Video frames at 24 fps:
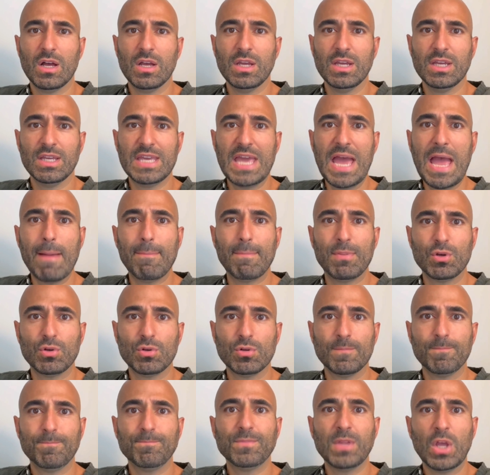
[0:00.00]
in
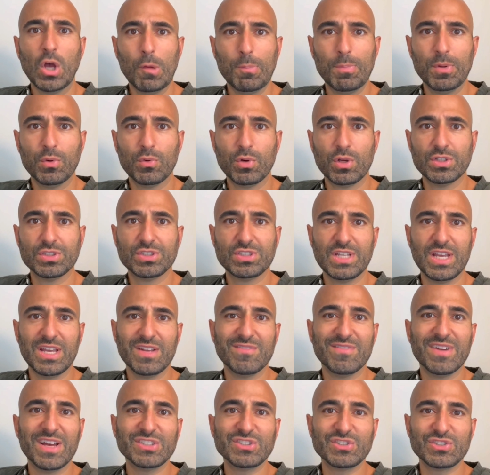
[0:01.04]
capital helping real estate
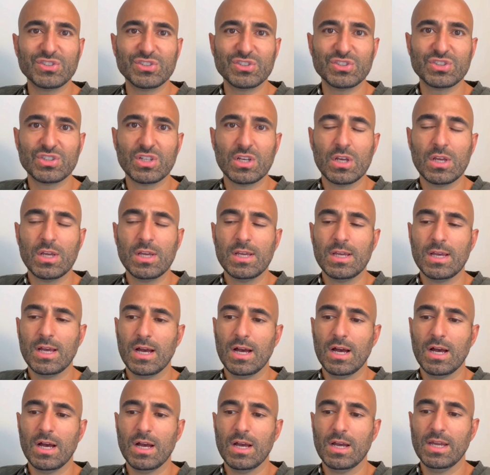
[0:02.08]
investors
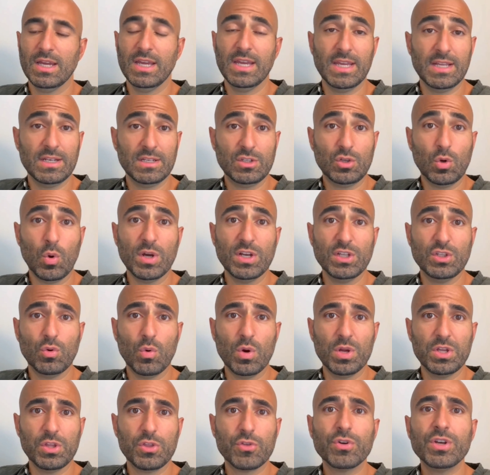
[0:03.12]
in
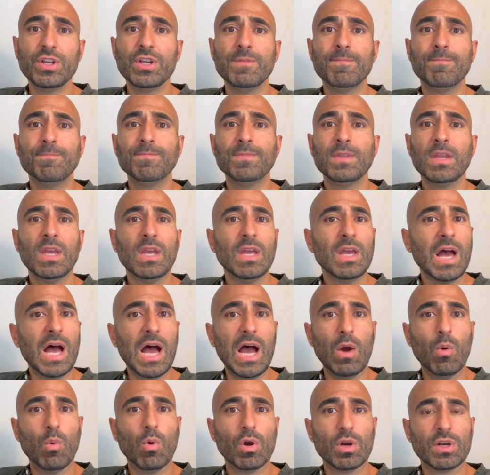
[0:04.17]
2023. I
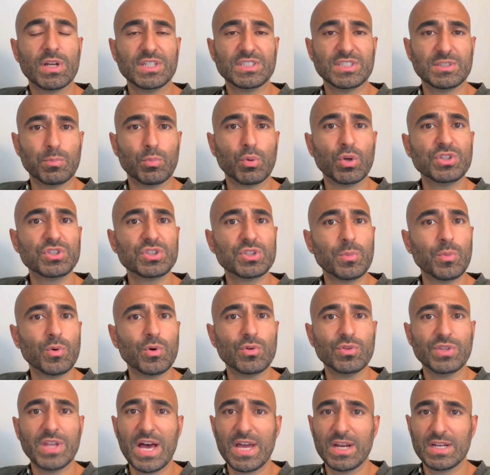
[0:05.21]
work as a principal,
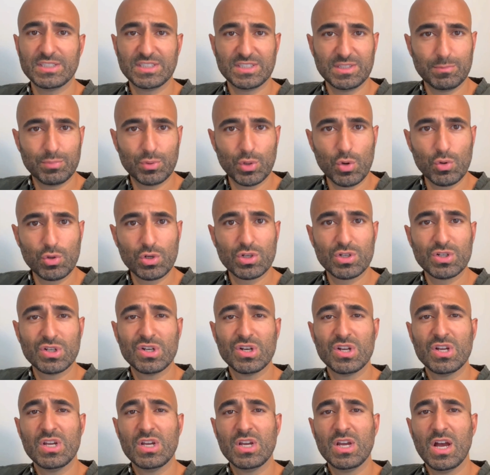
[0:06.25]
not as a broker,
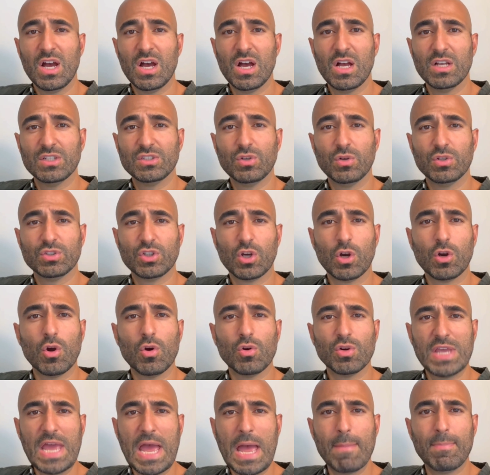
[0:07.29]
so it's our own
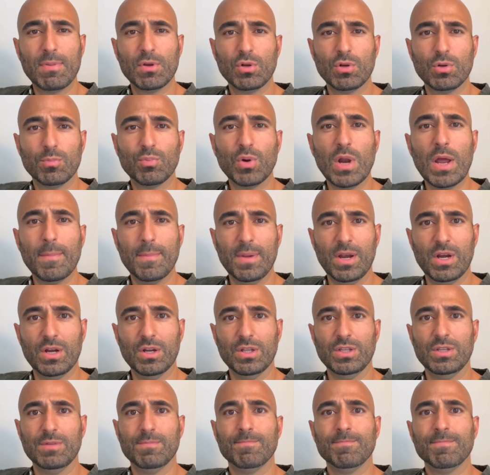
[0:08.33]
capital primarily.
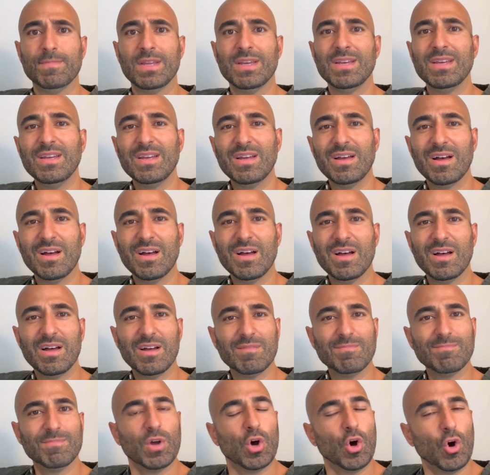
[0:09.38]

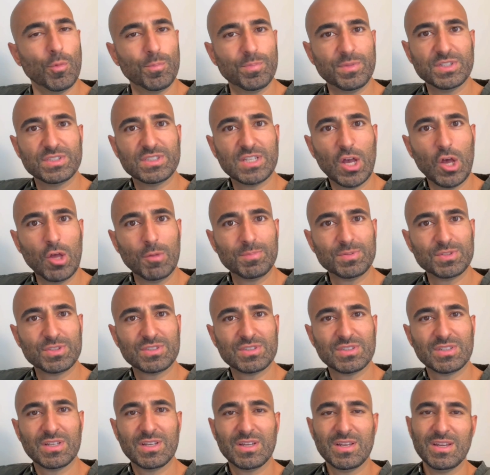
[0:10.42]
Hope this helps,
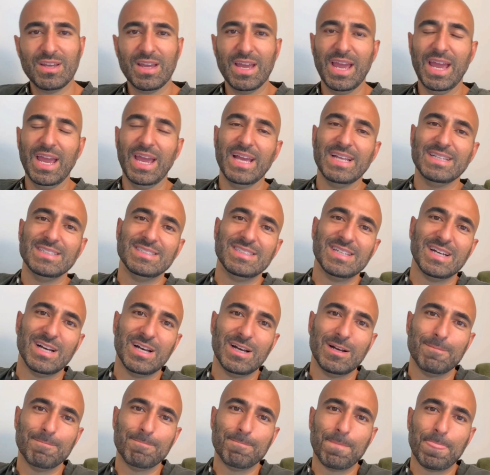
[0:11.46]
and
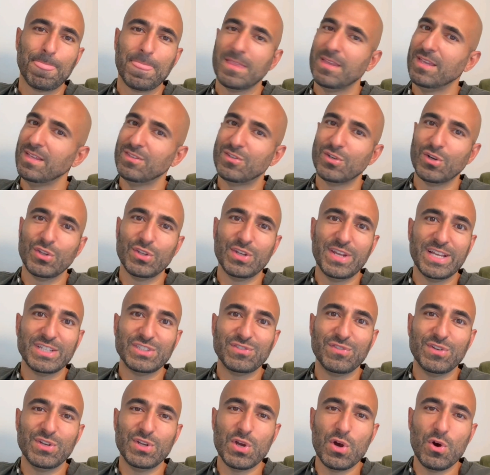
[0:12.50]
until the next
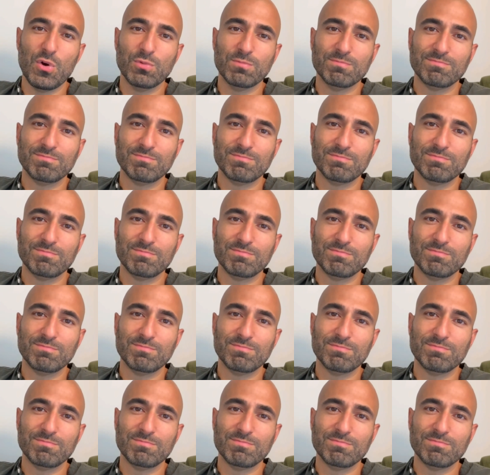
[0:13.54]
video.